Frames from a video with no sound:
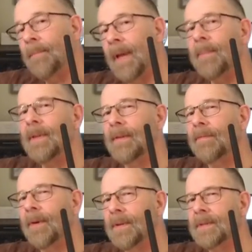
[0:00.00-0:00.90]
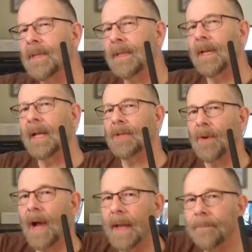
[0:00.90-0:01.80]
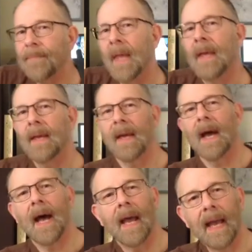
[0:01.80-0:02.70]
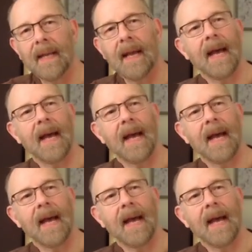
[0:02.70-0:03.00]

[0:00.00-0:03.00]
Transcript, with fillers: that may be the first thing that I try. And